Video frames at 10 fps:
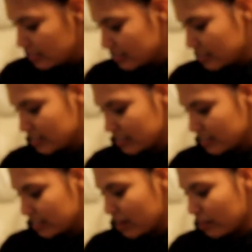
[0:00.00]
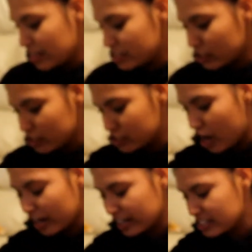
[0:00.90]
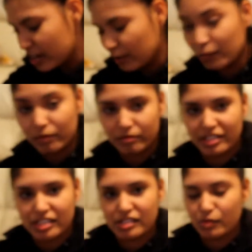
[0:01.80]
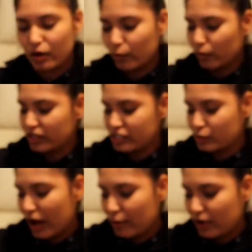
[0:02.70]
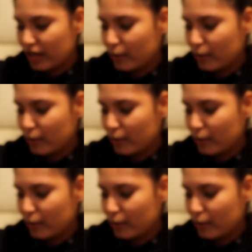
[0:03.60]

um, now these are the stockings out. This is what this is why we